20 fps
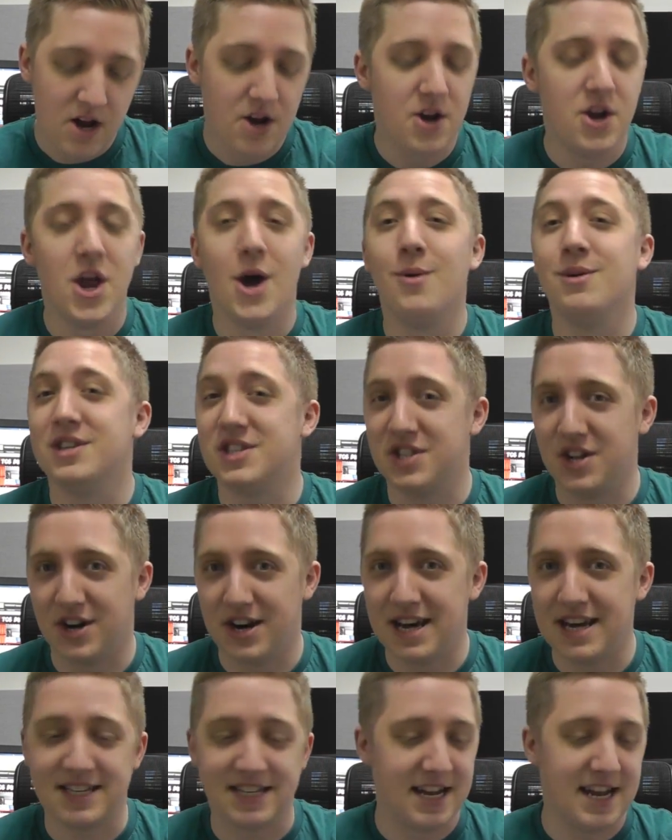No, it's
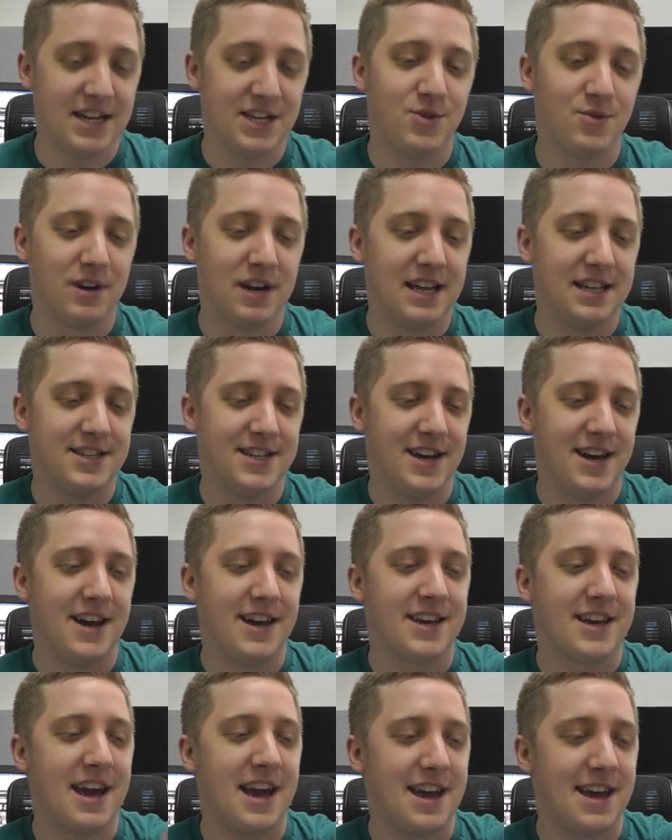not. It's an actual letter.
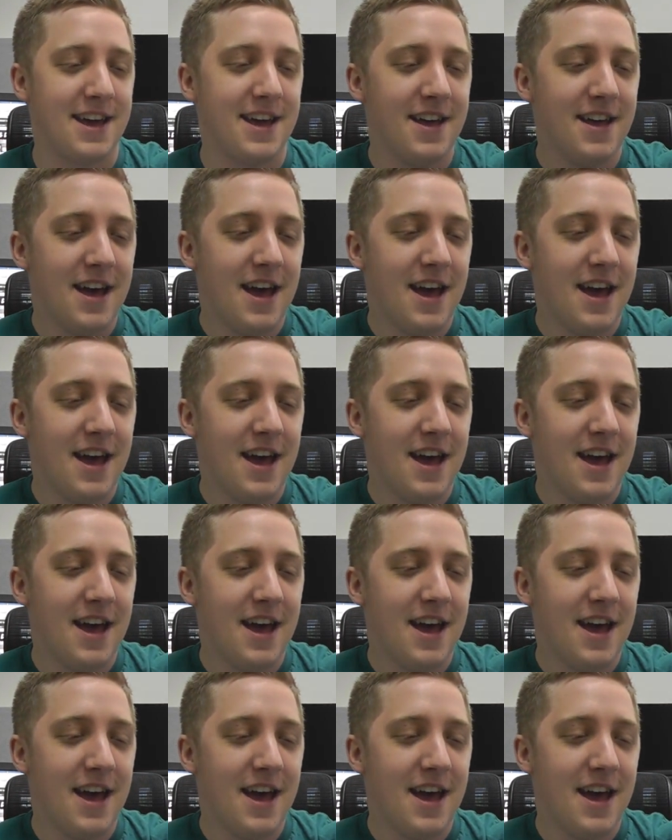Okay.